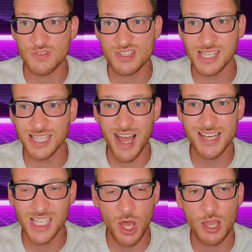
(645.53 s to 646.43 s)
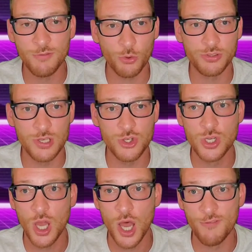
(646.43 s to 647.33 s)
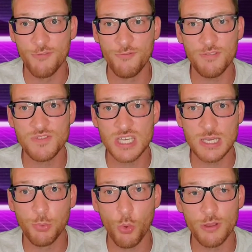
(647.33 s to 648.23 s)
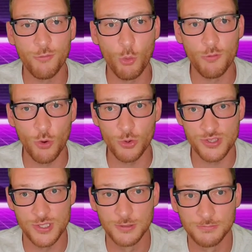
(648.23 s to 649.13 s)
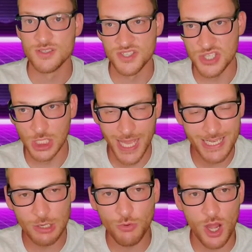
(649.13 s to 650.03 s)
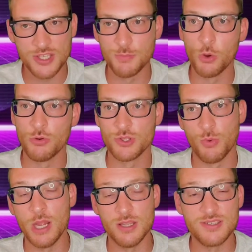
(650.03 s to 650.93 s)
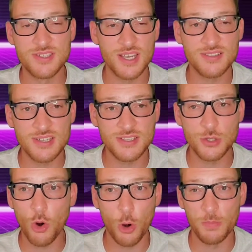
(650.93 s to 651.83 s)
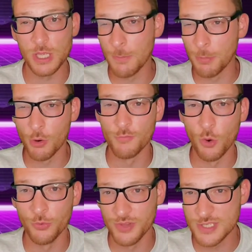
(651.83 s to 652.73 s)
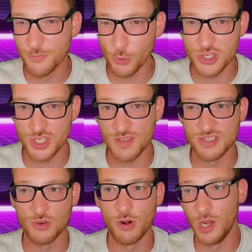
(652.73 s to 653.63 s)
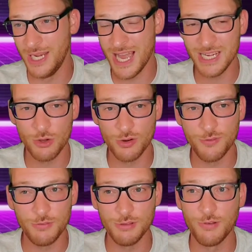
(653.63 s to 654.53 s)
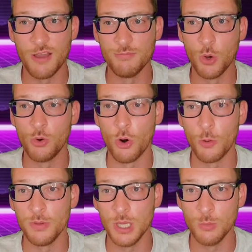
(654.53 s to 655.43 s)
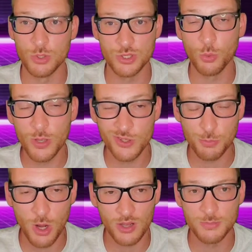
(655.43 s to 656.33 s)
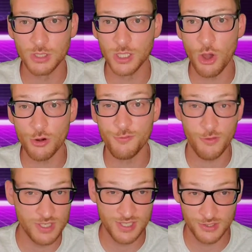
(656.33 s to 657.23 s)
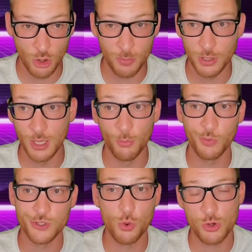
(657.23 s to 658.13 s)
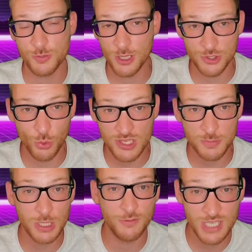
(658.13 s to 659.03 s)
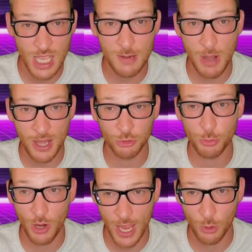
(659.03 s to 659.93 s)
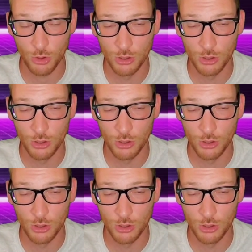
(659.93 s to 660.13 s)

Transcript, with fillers: And that gives us a line-to-line voltage of 15.4 volts. Since the Lightning Rods motor is rated at 62 RPM per volt, this voltage gives us around 955 motor RPM, which at the wheel is approximately 156 RPM, which corresponds to a speed of 10 miles per